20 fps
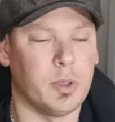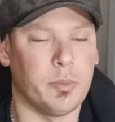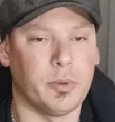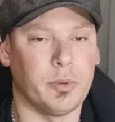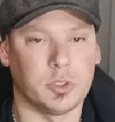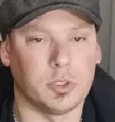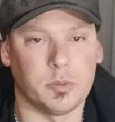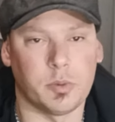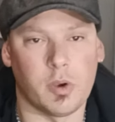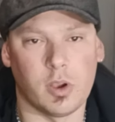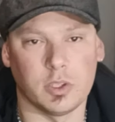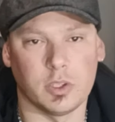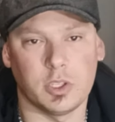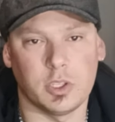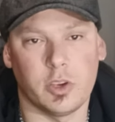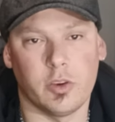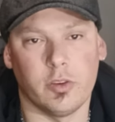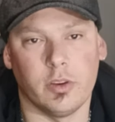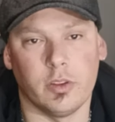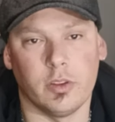put some high
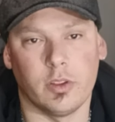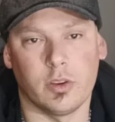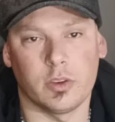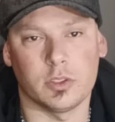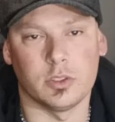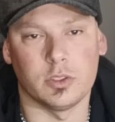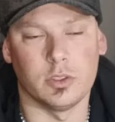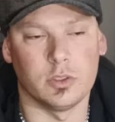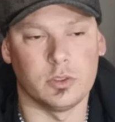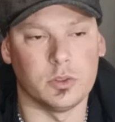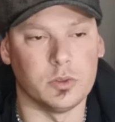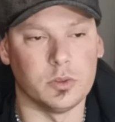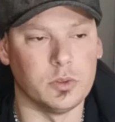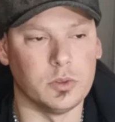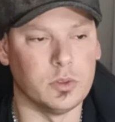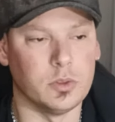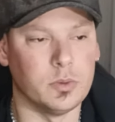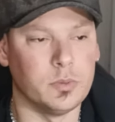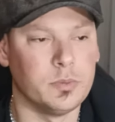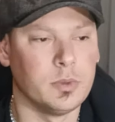security locks on the
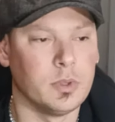door